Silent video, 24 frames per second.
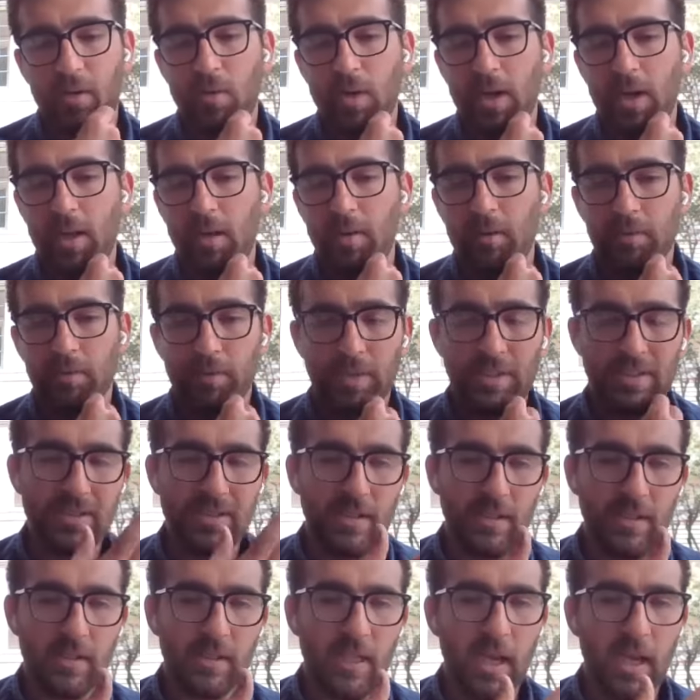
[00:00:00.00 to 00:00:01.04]
well, this
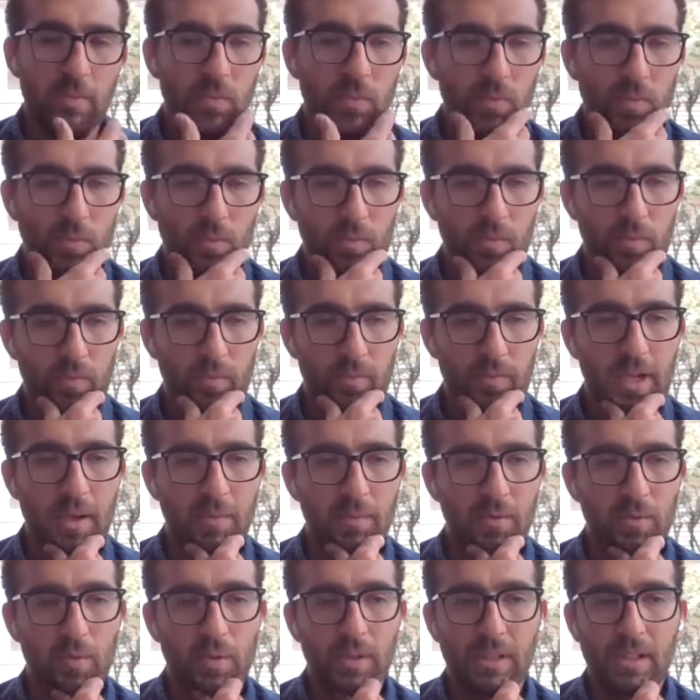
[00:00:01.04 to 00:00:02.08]
is the
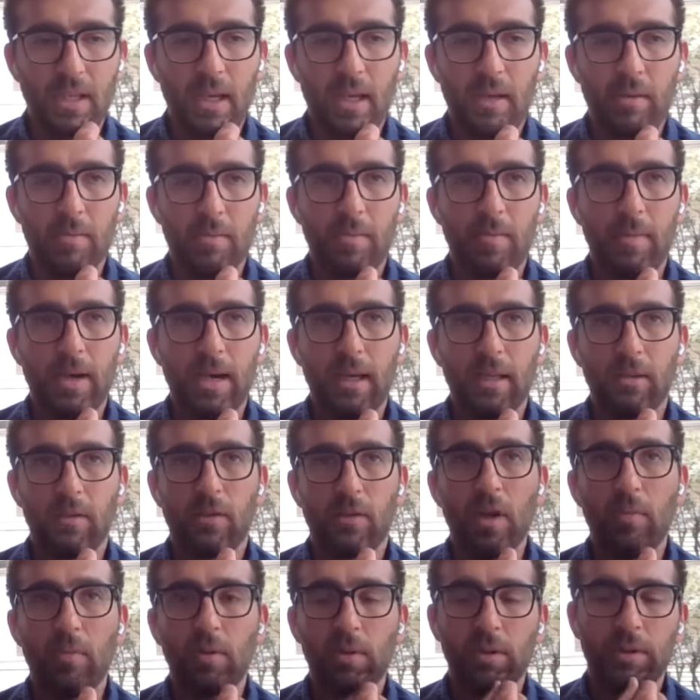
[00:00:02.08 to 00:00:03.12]
times where they might
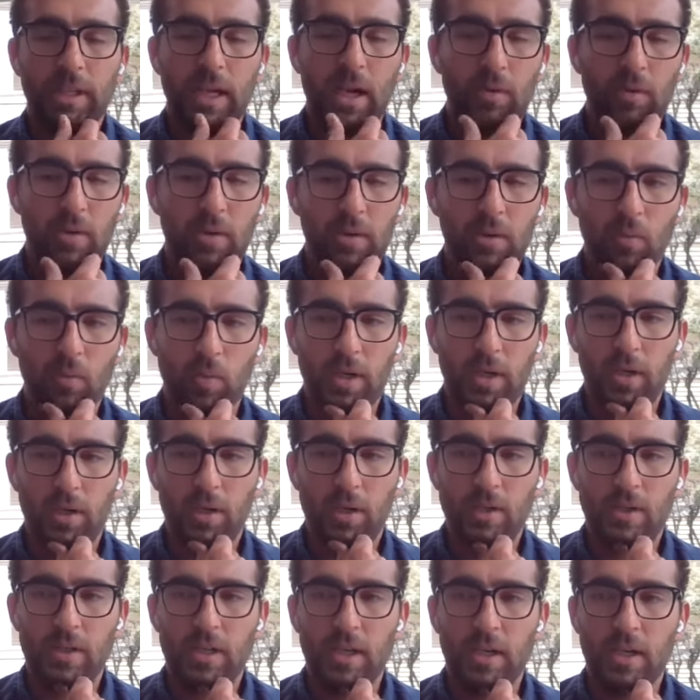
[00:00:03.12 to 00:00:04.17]
double down in
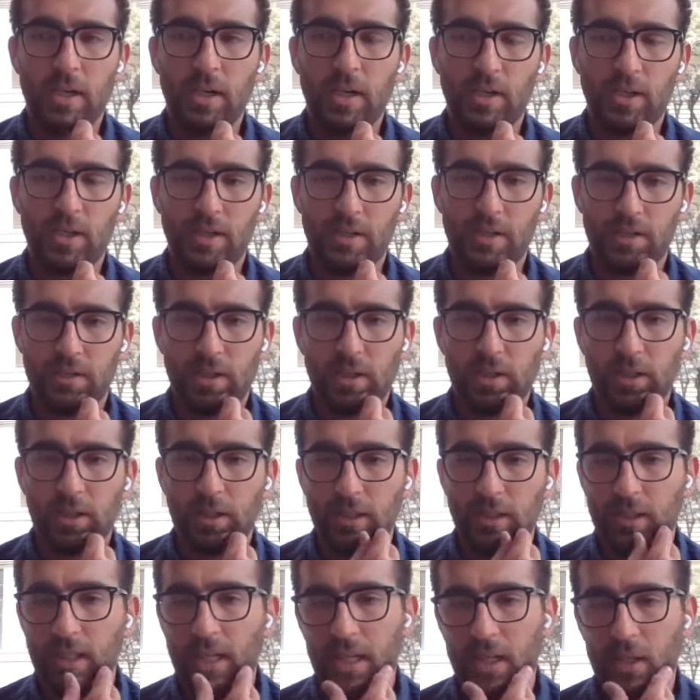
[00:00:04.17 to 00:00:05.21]
winners and not
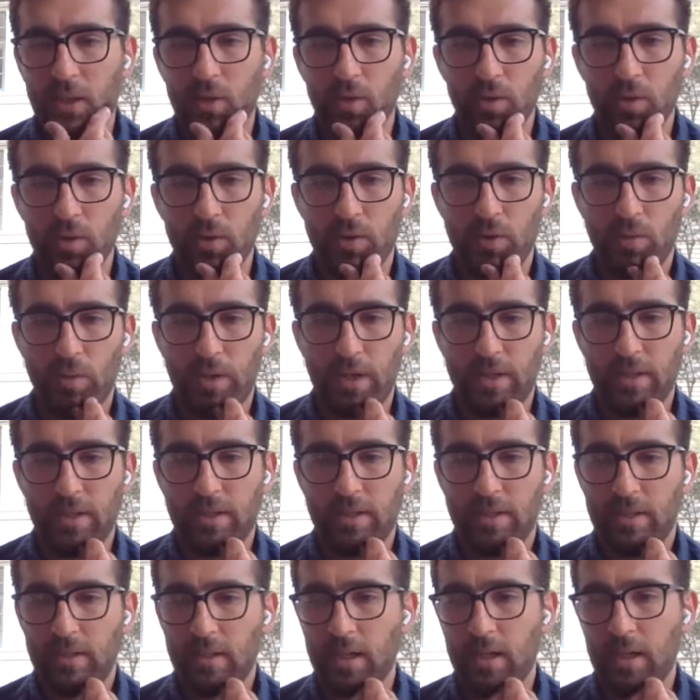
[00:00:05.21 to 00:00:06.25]
necessarily take huge risks
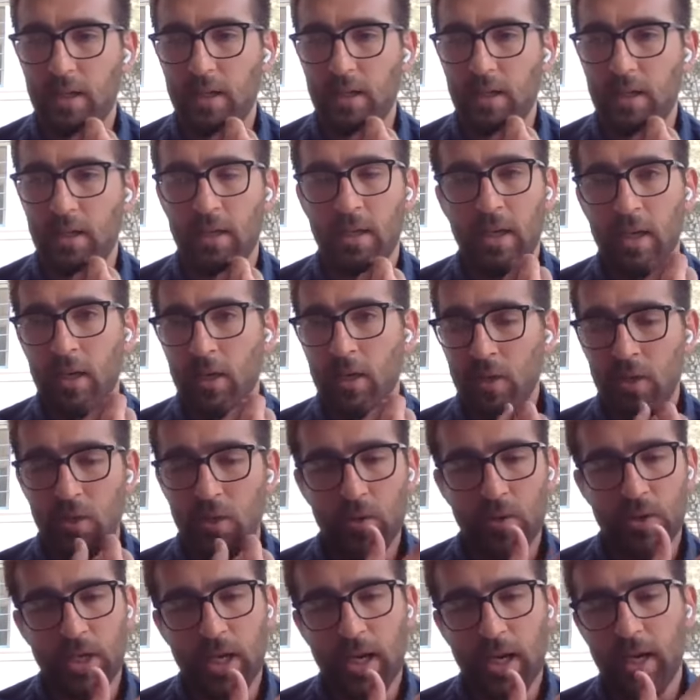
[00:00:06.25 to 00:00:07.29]
and new
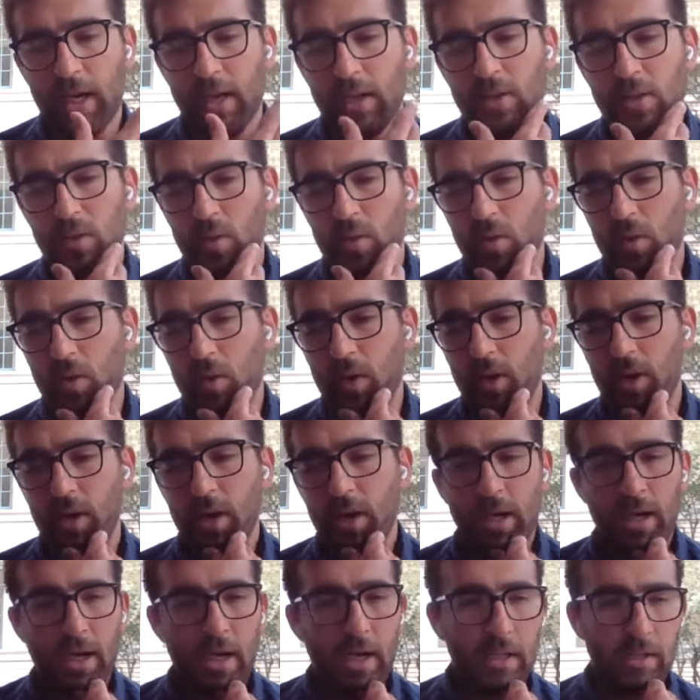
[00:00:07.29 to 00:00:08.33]
checks
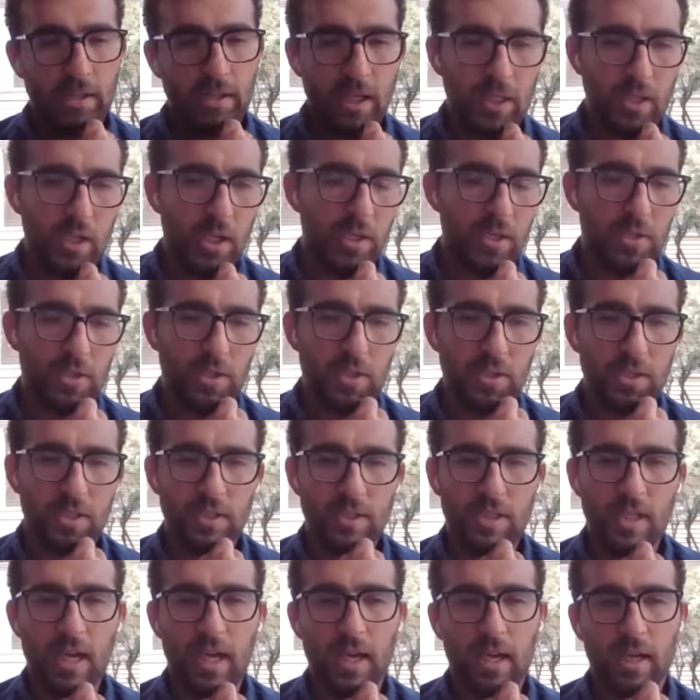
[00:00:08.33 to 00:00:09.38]
or
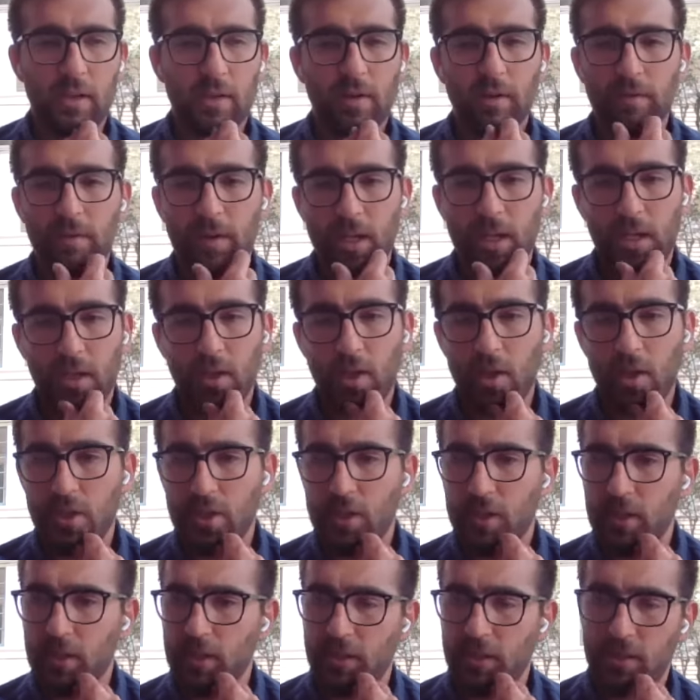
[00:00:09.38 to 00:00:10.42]
technologies that convey a
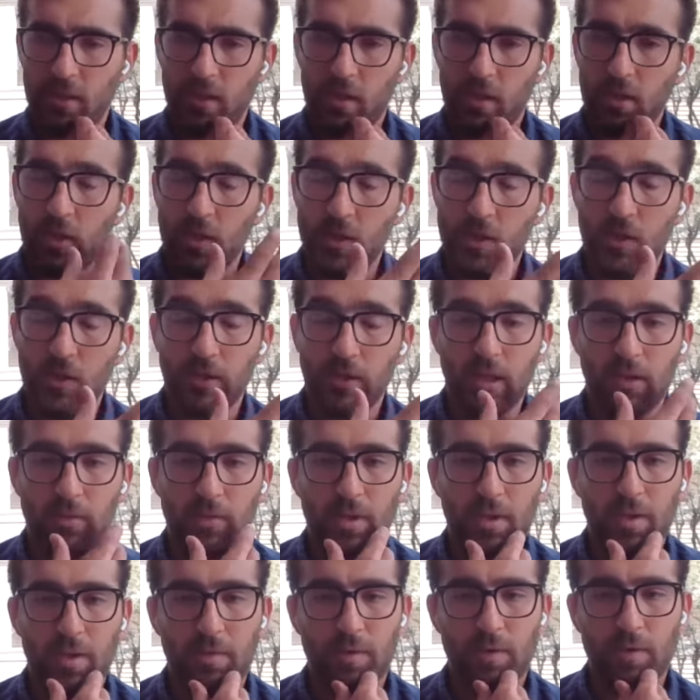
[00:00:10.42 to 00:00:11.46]
larger
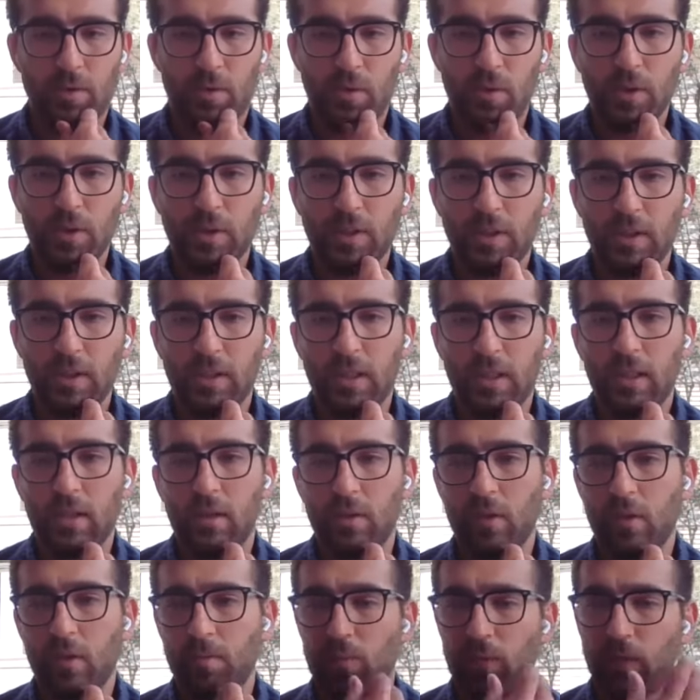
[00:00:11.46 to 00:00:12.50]
degree of uncertainty
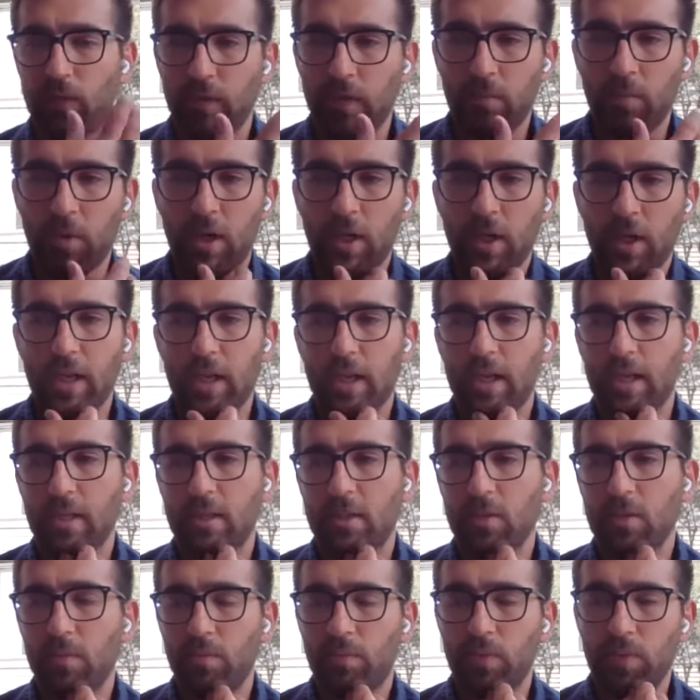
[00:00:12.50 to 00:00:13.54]
and unproven markets,
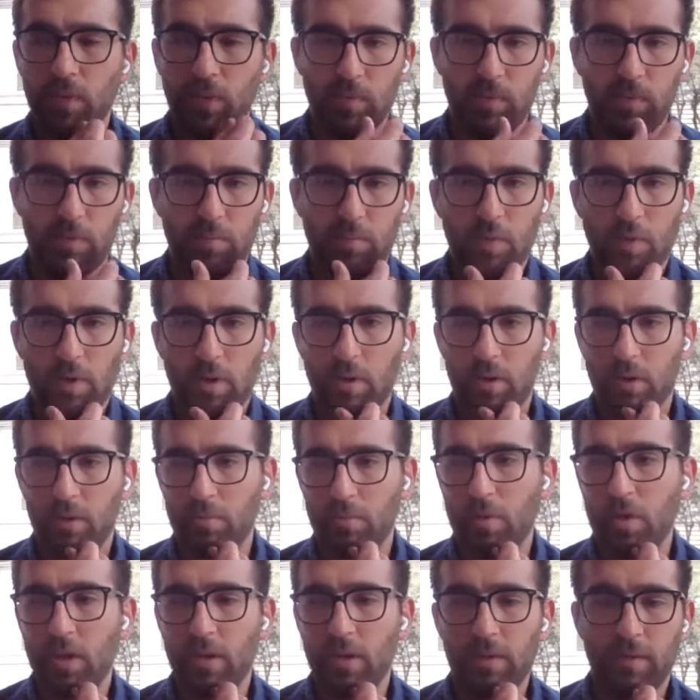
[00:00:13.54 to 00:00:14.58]
unproved product
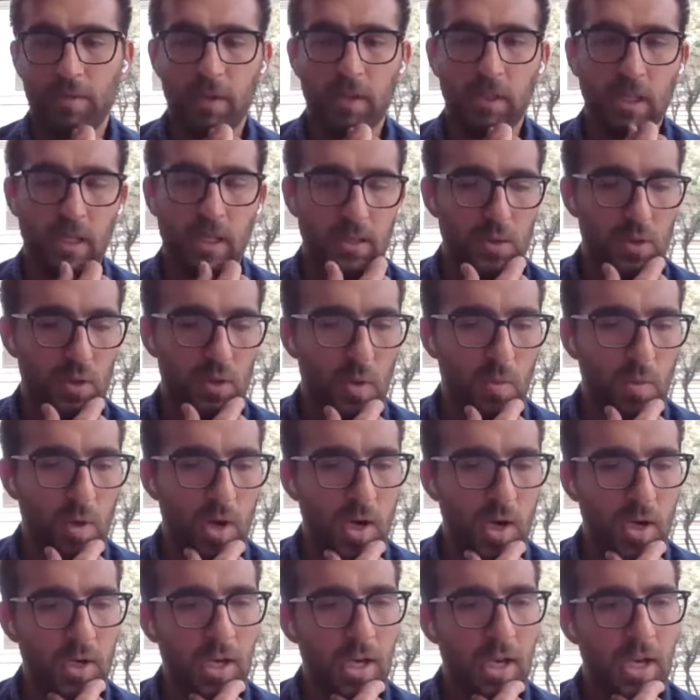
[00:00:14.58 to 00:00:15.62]
market fit, and so
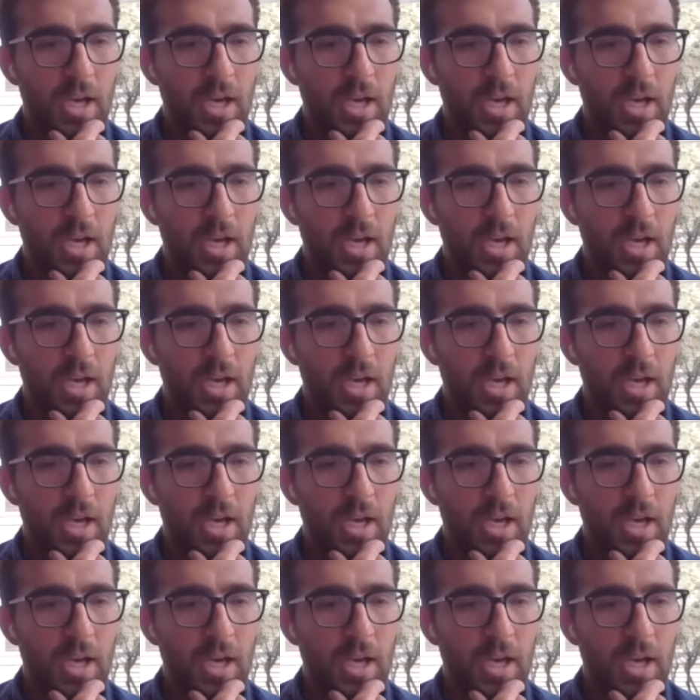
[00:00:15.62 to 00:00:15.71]
on.